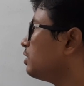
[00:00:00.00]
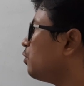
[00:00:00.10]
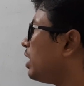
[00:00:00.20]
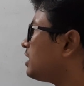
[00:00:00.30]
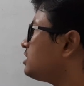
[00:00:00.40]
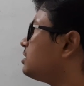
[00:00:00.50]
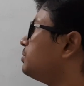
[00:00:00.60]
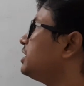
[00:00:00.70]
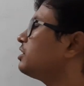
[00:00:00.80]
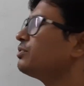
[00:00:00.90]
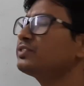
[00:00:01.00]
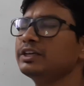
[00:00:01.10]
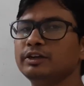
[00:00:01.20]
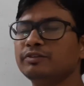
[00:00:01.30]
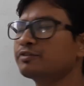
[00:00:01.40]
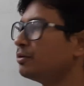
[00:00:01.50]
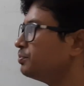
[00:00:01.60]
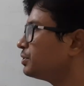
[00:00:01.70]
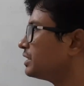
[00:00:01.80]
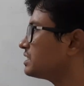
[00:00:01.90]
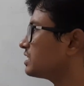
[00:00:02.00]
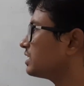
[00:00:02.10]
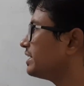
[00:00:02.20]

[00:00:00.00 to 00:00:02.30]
What is the meaning of theory of computation?